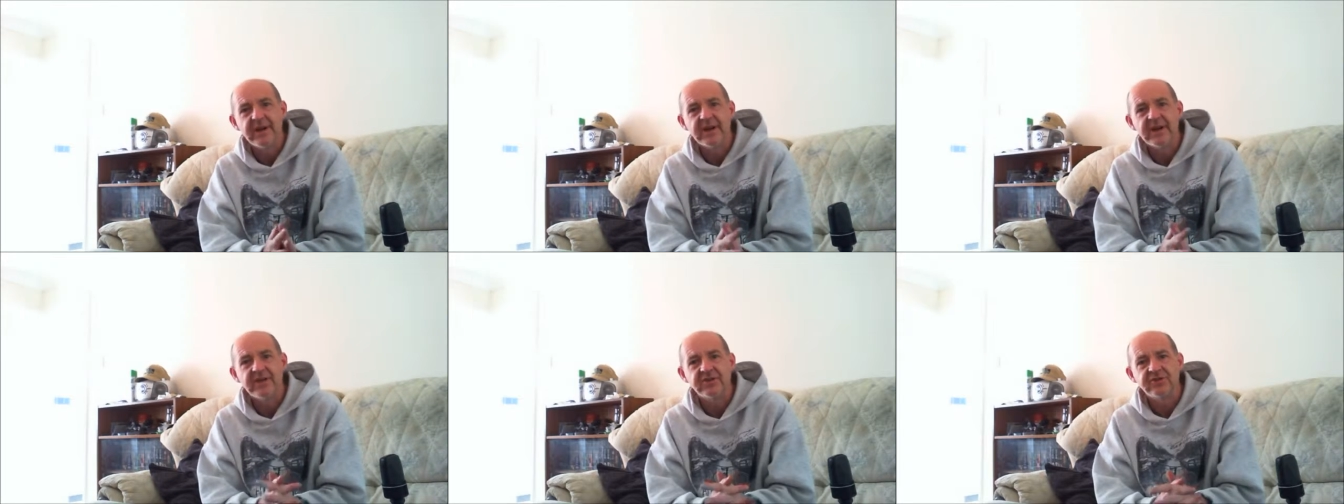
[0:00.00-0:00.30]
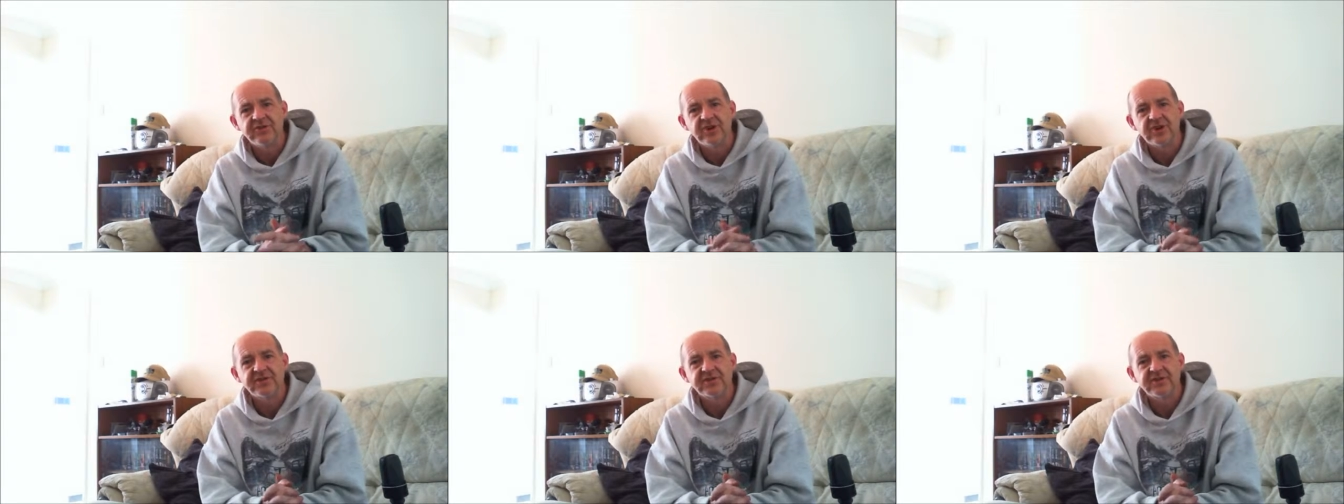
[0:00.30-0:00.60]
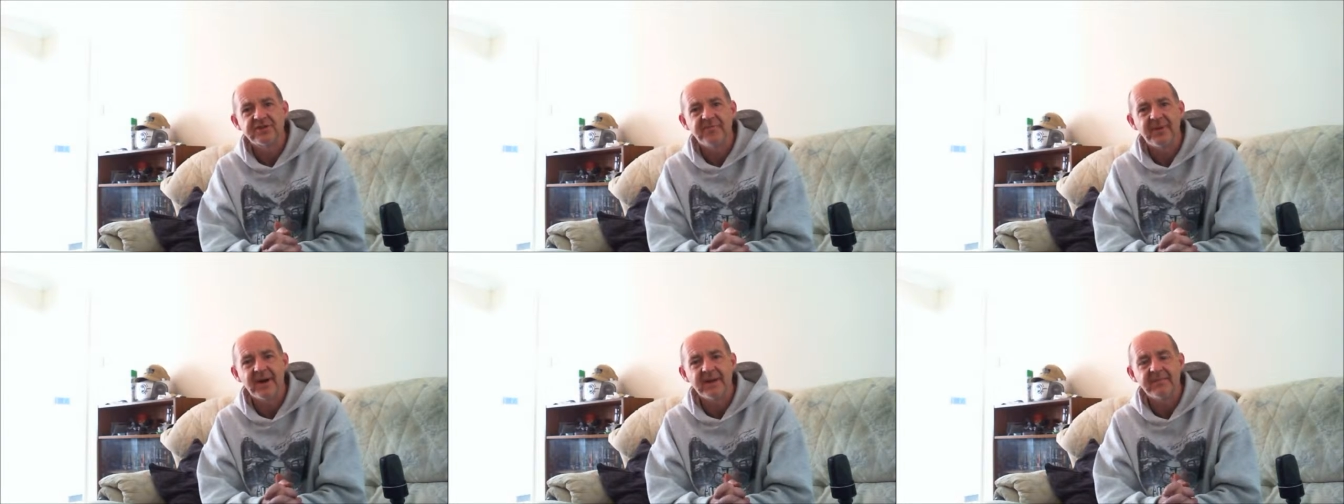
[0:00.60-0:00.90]
and just
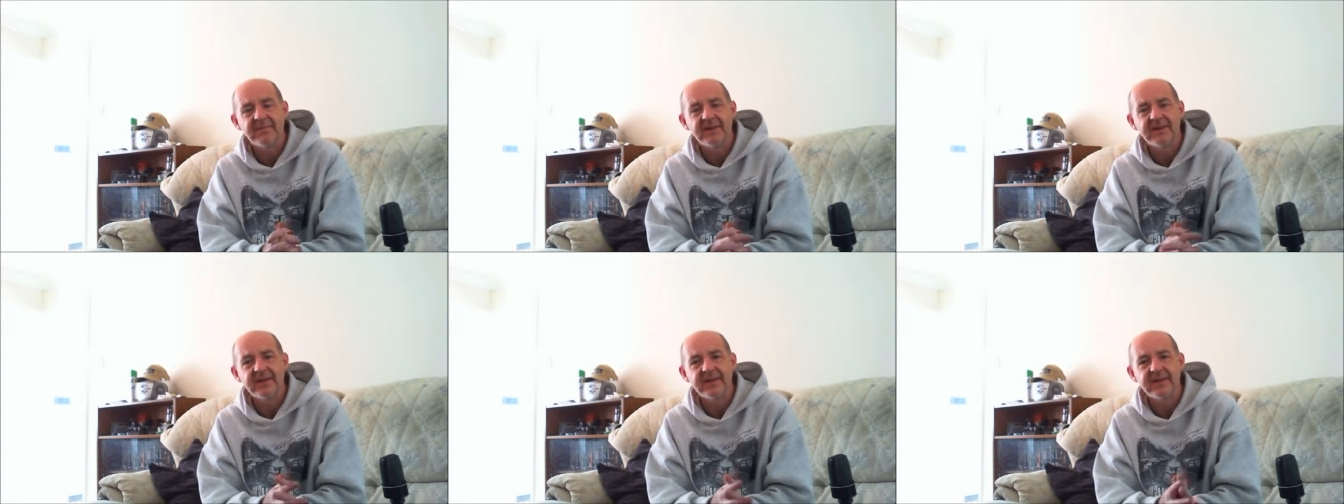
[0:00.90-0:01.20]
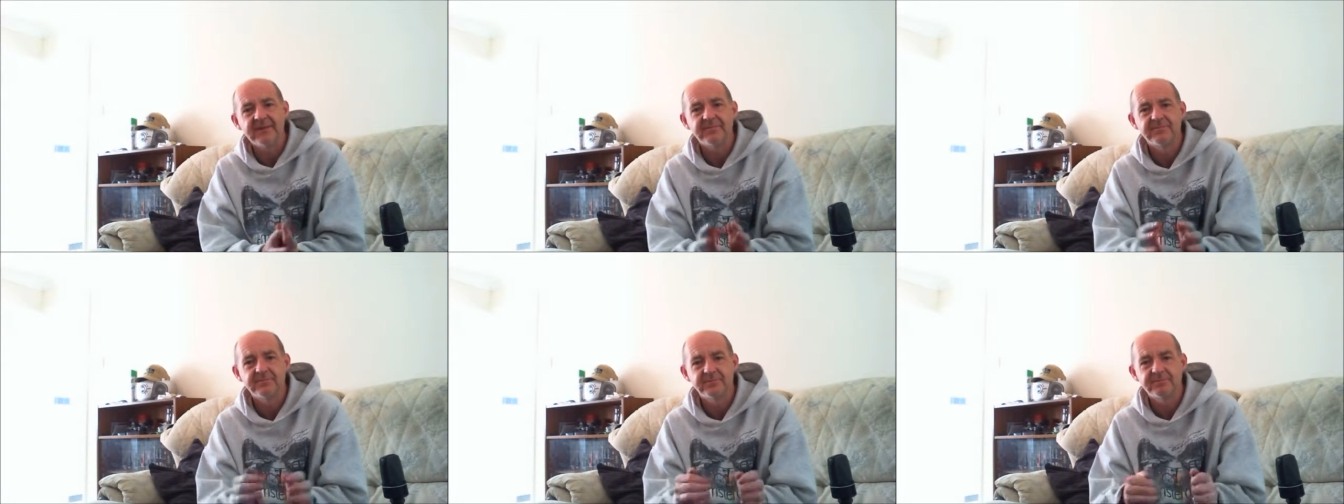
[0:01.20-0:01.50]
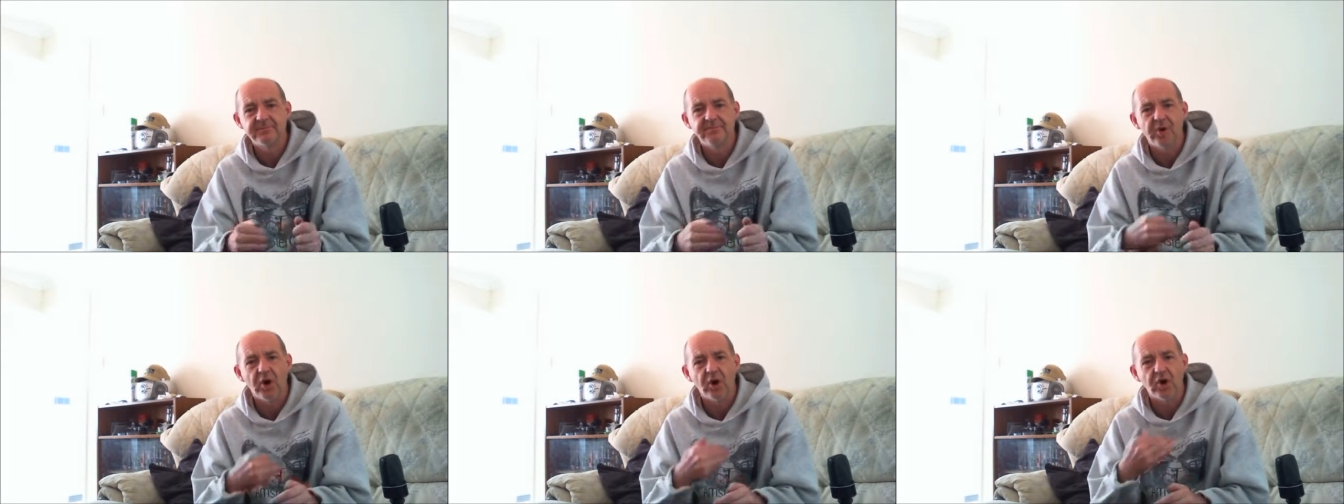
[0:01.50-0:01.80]
to maybe
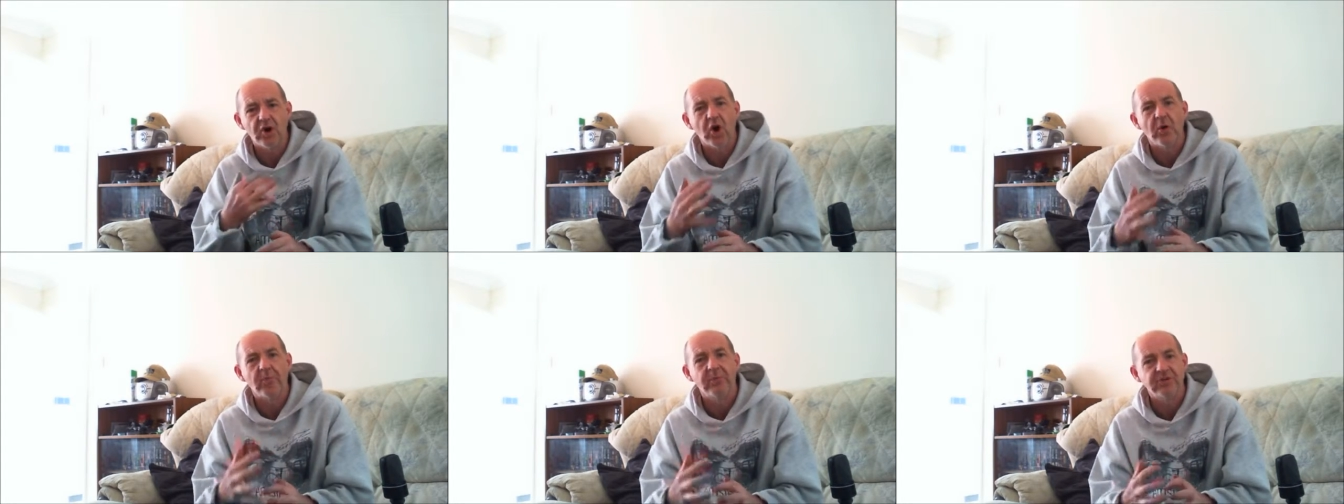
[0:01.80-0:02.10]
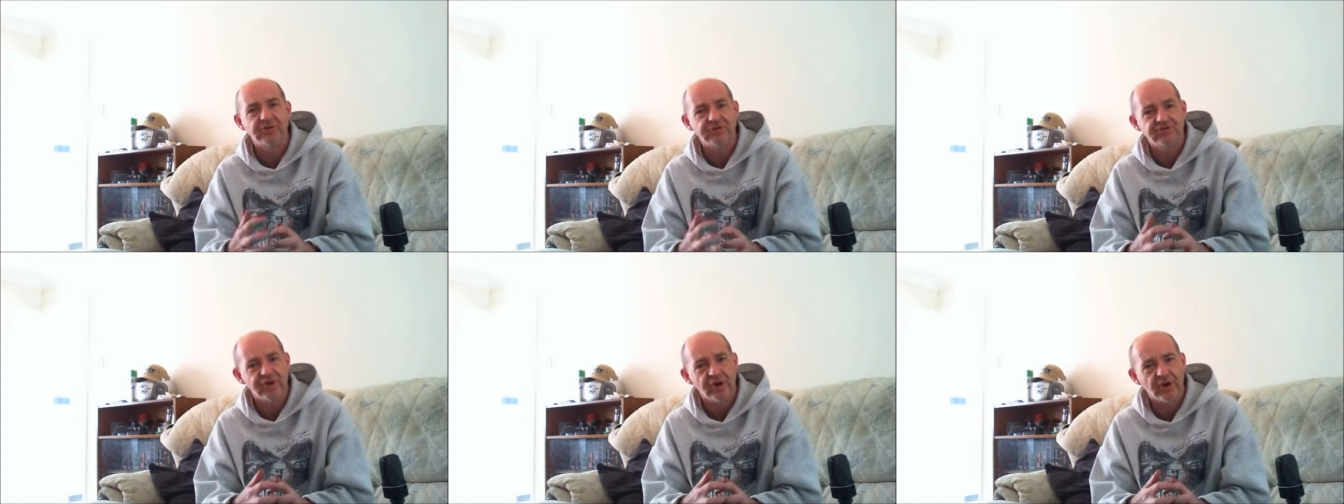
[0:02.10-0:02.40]
put a commentary